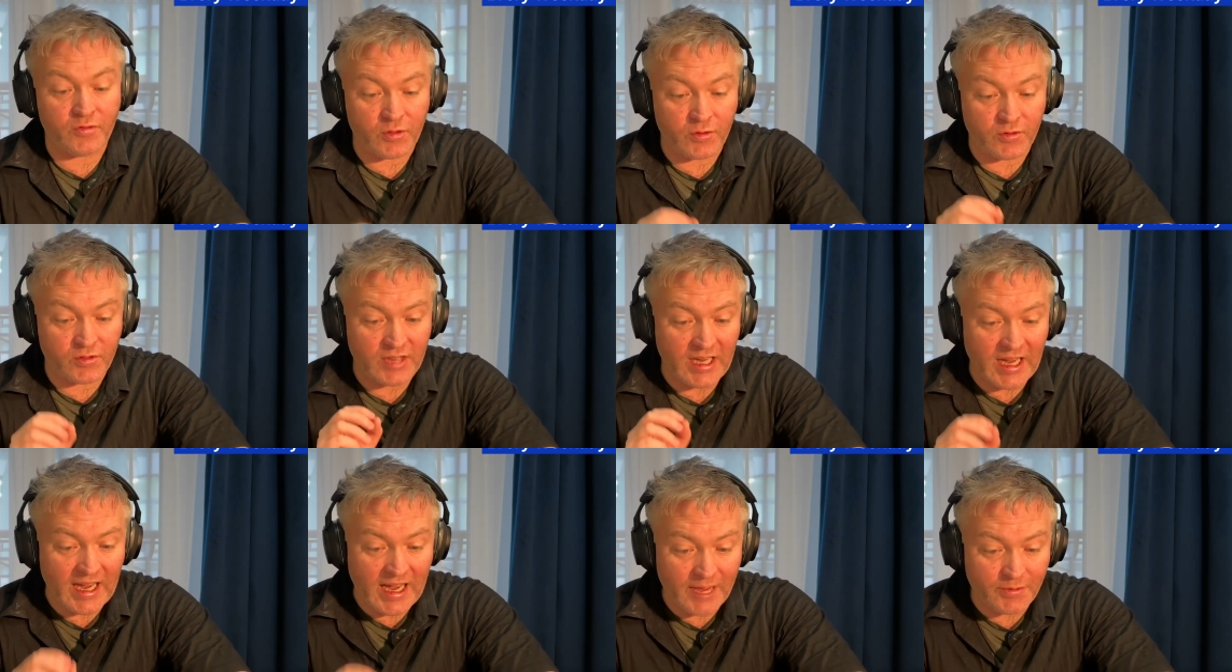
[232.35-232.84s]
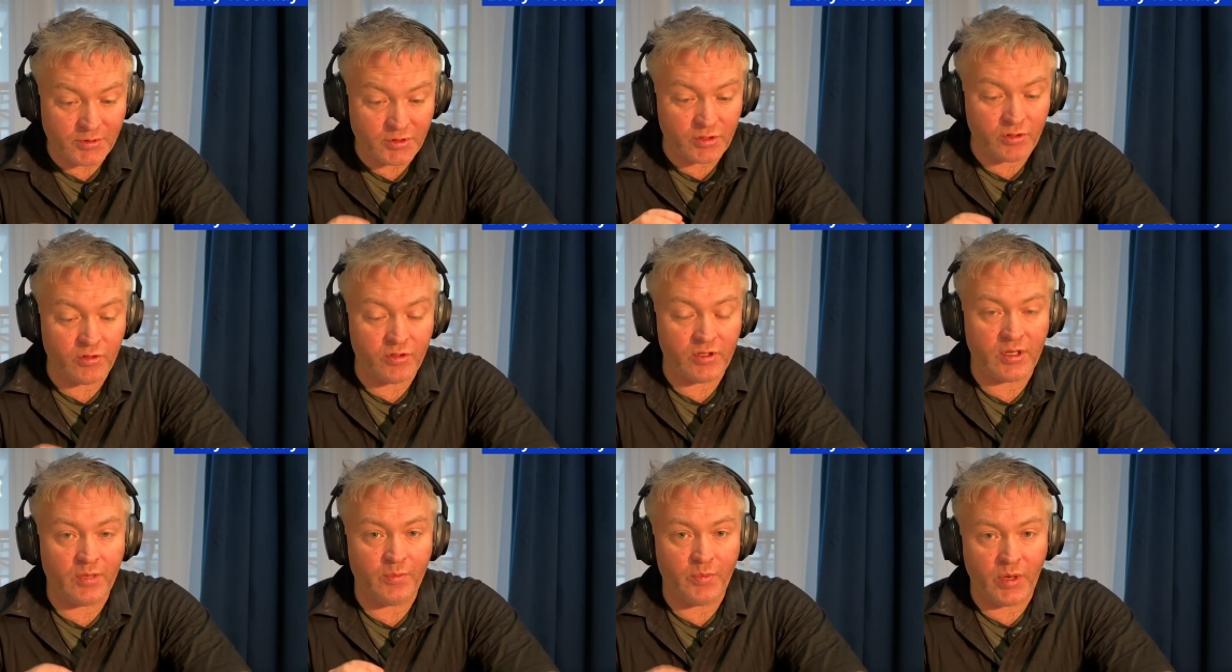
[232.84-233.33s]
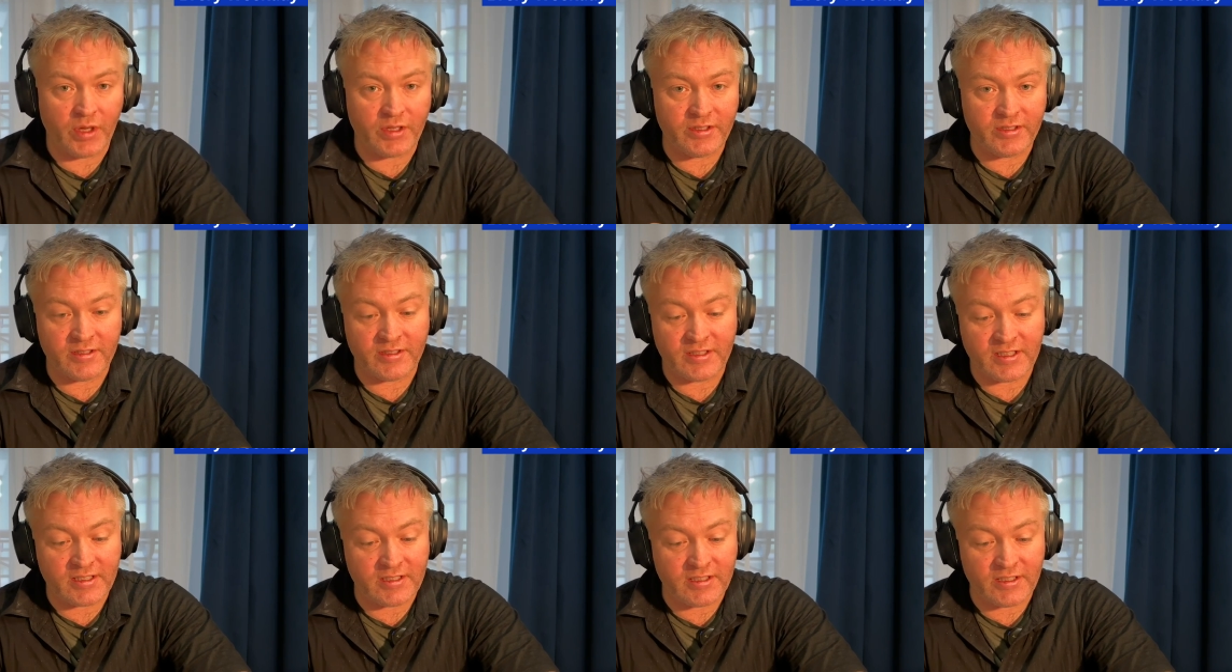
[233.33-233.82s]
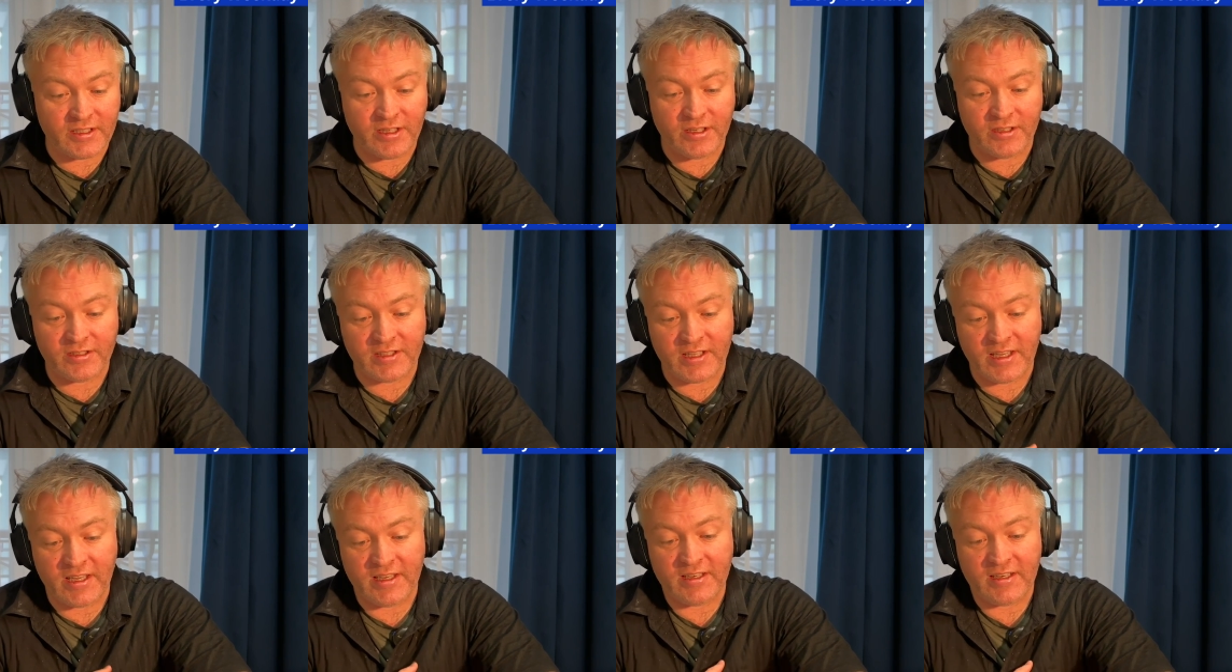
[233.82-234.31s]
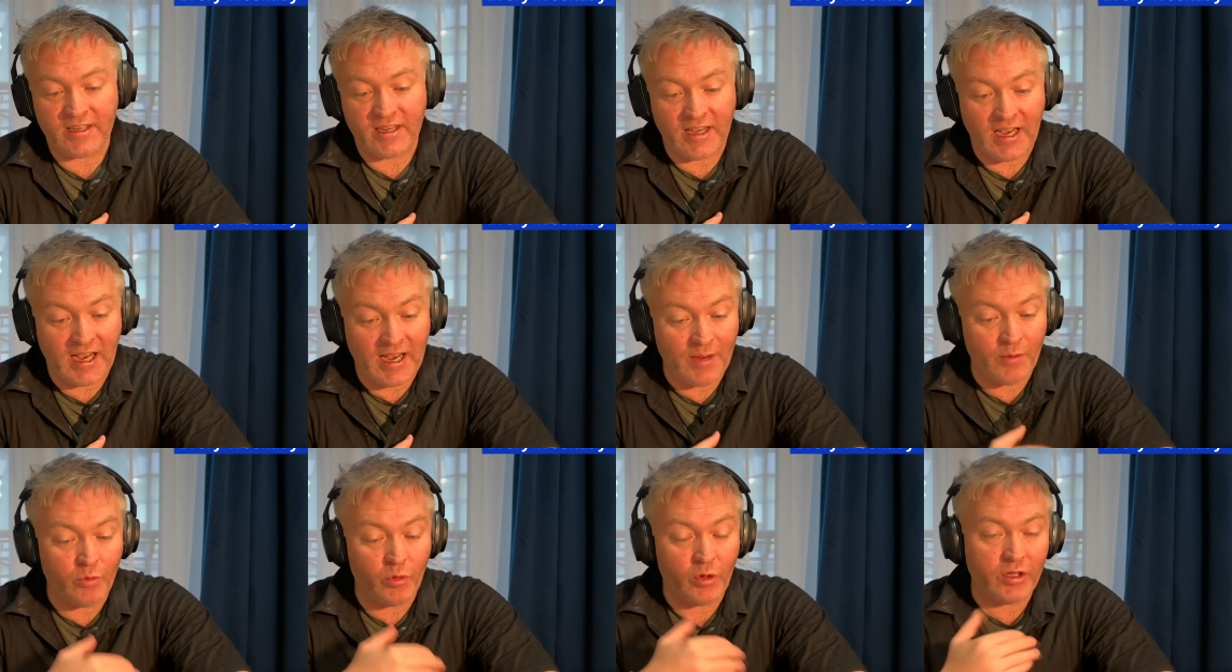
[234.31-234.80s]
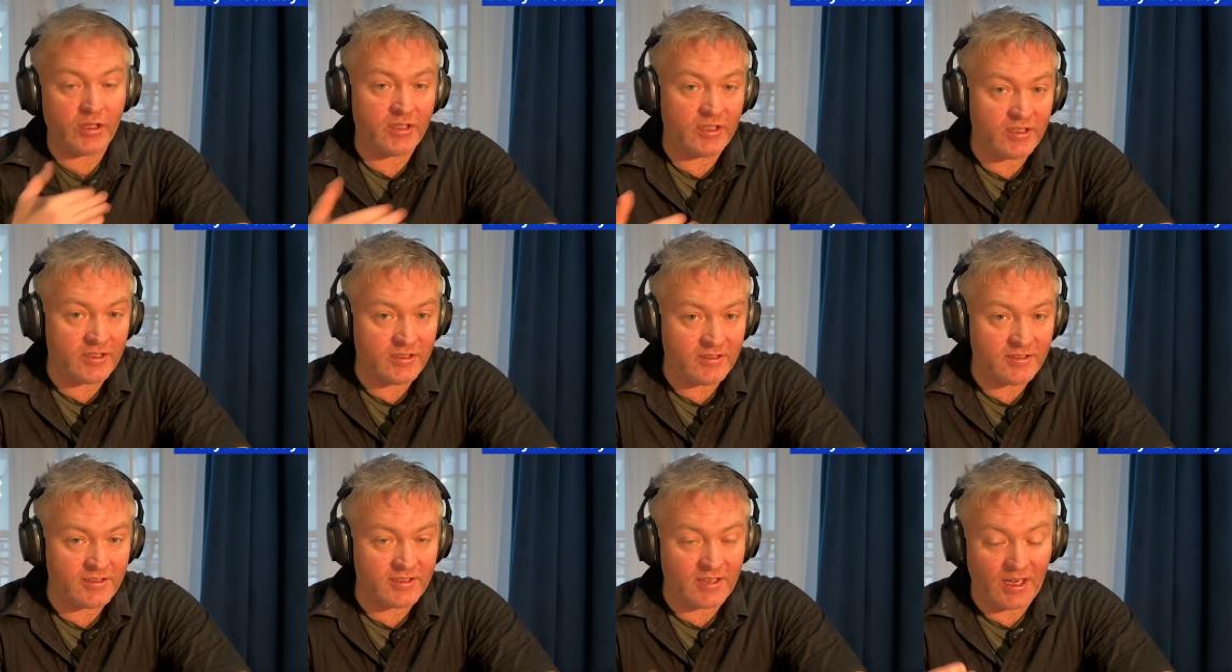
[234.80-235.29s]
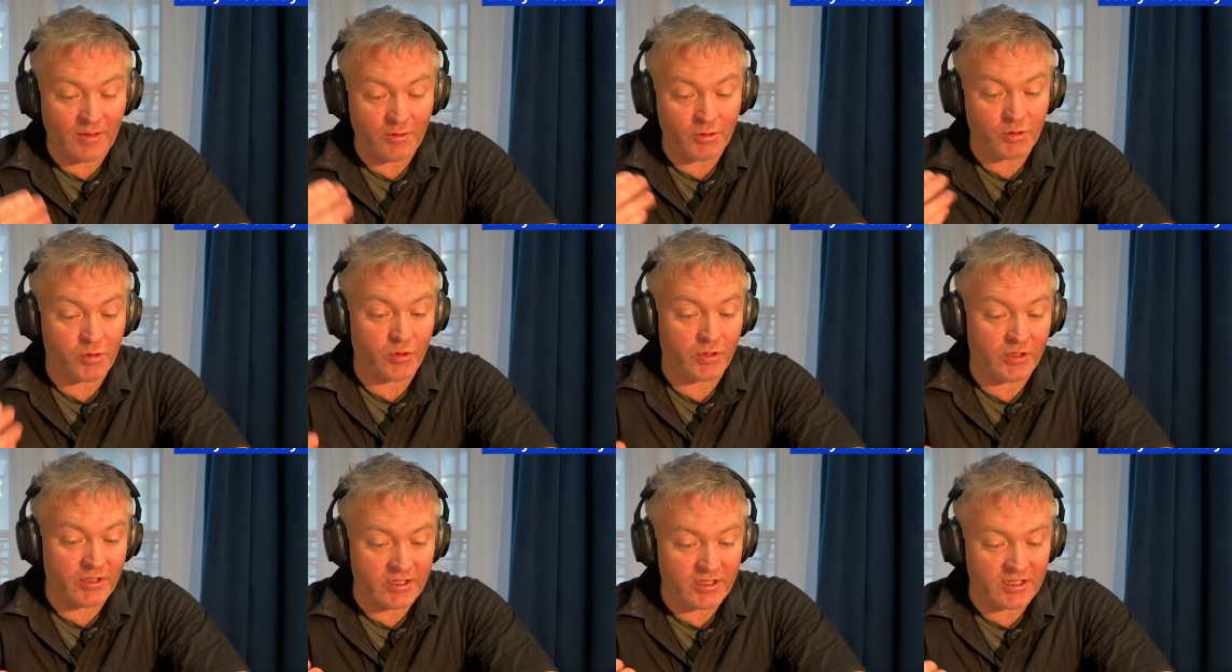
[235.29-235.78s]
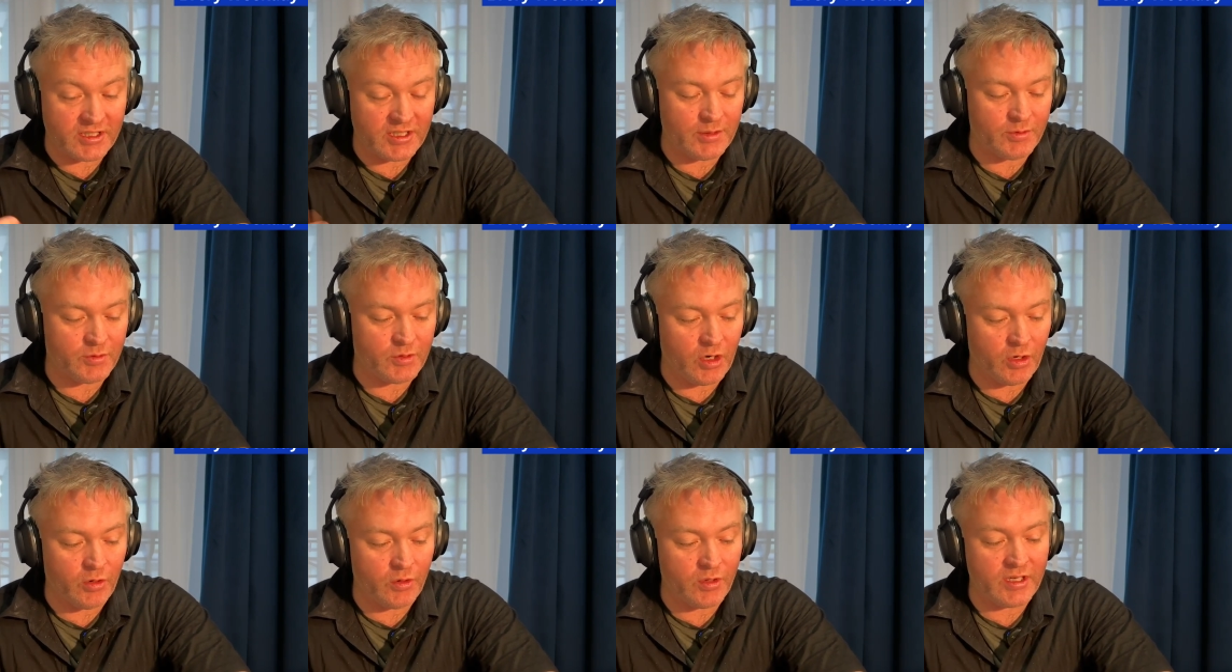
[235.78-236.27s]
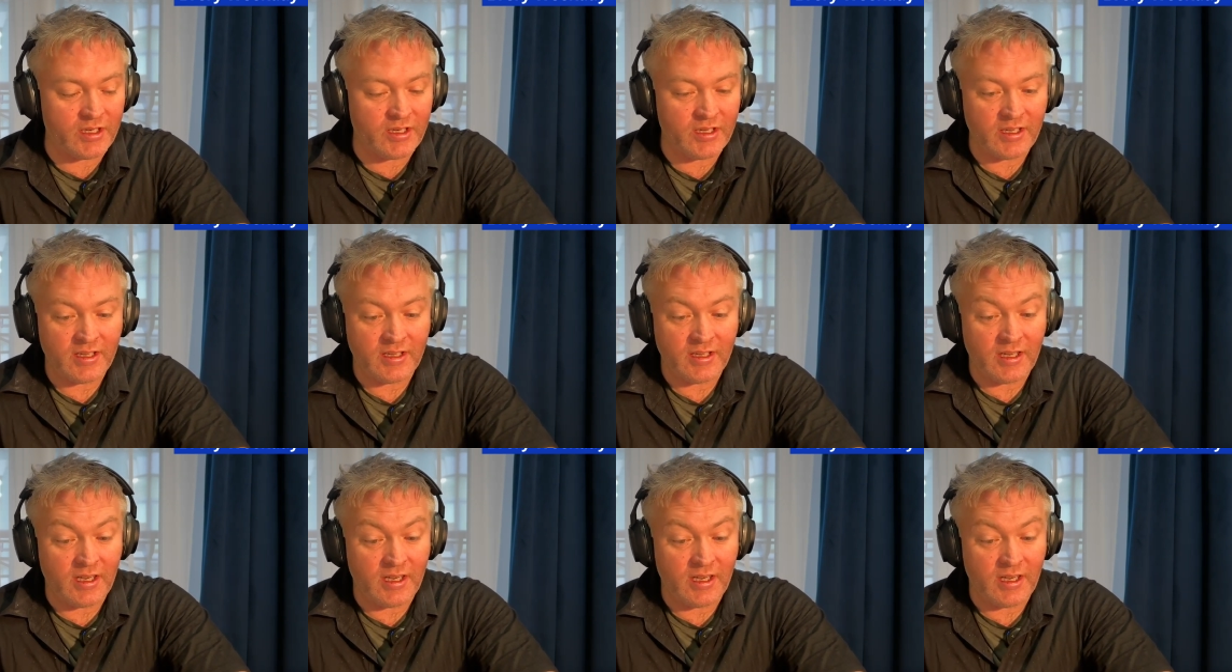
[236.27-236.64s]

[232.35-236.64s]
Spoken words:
So it's absolutely abundantly clear that I was willing to keep going.